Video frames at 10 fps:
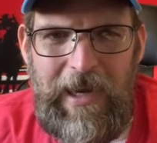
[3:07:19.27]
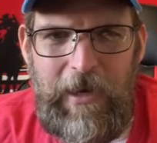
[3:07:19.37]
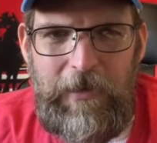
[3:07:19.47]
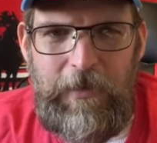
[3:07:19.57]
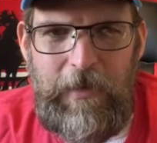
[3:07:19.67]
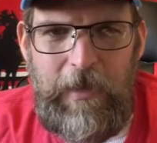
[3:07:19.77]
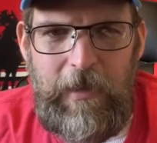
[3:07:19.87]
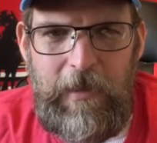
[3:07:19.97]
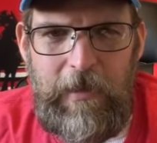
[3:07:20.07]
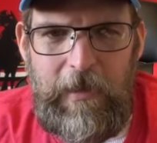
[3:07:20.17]
Are you
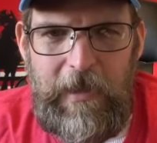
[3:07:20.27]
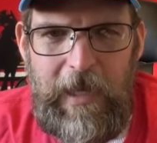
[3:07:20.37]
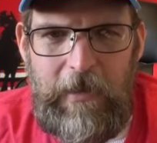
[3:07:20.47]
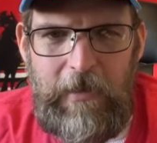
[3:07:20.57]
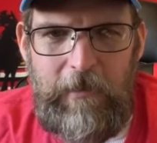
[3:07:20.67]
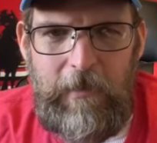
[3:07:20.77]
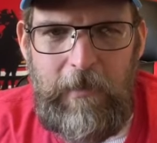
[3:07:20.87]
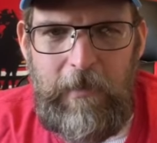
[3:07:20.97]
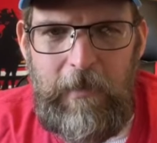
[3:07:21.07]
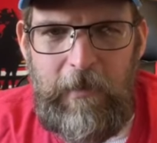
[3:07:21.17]
here? Caitlin?
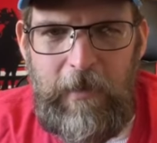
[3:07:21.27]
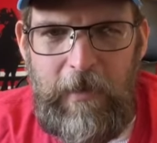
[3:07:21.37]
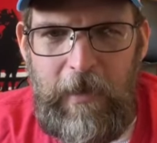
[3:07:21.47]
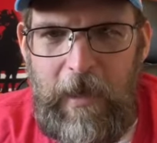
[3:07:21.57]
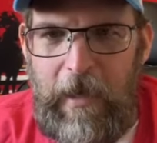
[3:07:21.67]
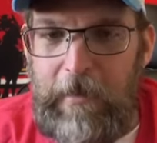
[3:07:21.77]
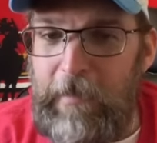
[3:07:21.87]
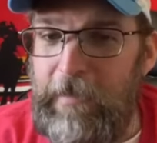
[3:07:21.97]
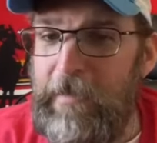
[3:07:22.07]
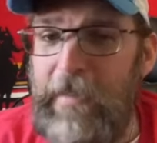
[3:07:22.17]

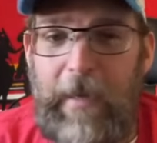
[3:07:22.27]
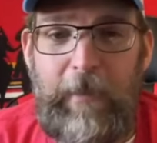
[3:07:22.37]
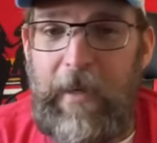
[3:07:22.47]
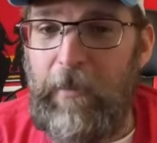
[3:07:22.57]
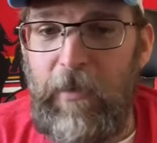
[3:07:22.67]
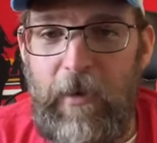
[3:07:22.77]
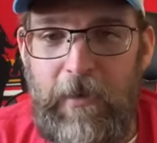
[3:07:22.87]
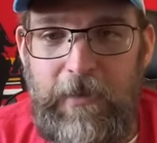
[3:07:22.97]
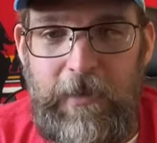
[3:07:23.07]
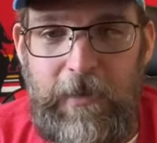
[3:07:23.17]
No, Bob
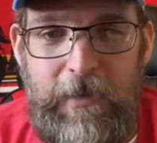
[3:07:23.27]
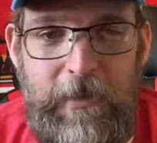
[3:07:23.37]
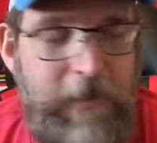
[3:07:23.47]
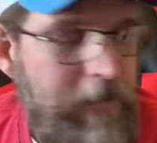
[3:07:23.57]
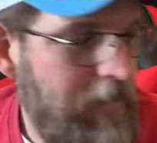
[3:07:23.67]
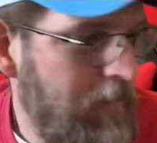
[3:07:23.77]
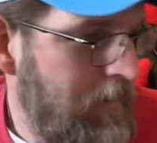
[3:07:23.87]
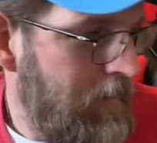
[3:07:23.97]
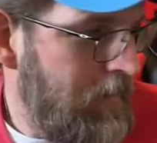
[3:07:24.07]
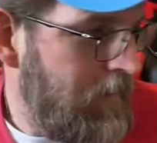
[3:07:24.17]
Ross. Or
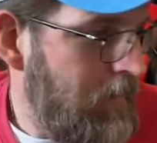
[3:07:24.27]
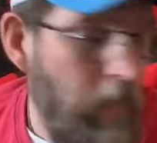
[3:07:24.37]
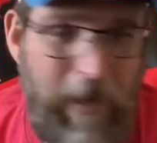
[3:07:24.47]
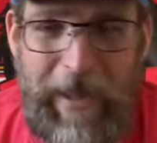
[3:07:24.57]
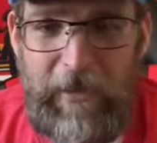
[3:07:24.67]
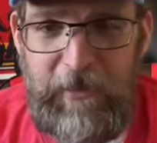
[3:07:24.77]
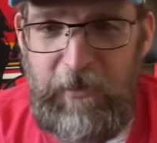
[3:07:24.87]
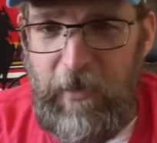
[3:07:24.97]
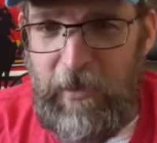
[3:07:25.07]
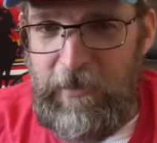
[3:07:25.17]
Alex
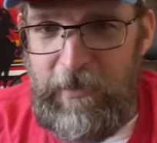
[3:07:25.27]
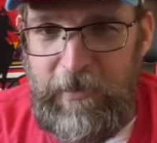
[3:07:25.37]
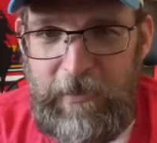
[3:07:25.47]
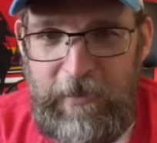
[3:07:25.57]
Ross.